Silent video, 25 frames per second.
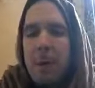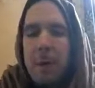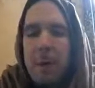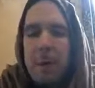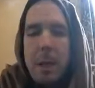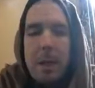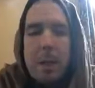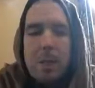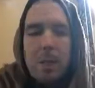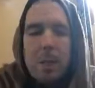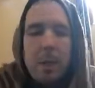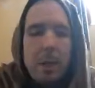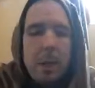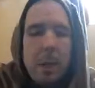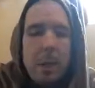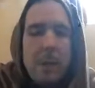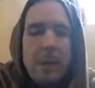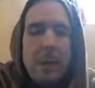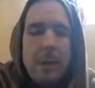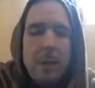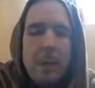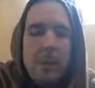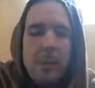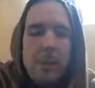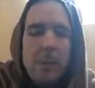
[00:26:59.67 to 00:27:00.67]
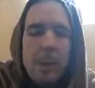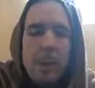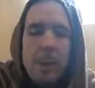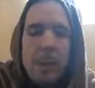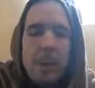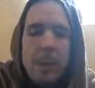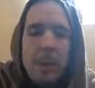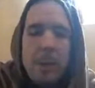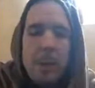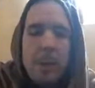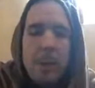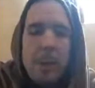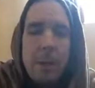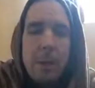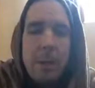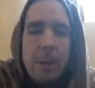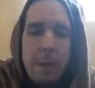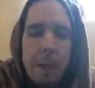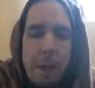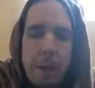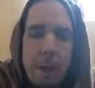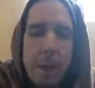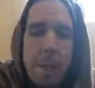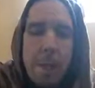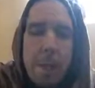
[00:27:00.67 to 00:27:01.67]
There's a leakage here.
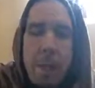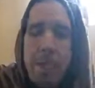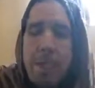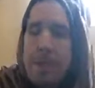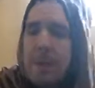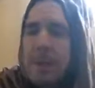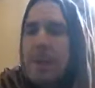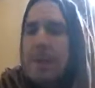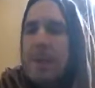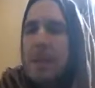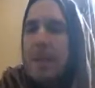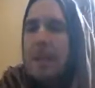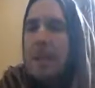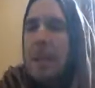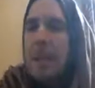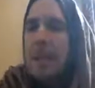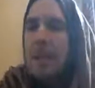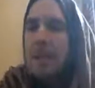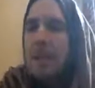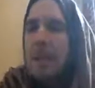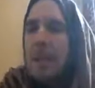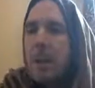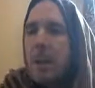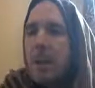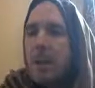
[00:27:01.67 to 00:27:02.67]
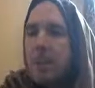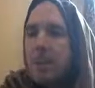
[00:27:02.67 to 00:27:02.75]
Let me fix it nicely.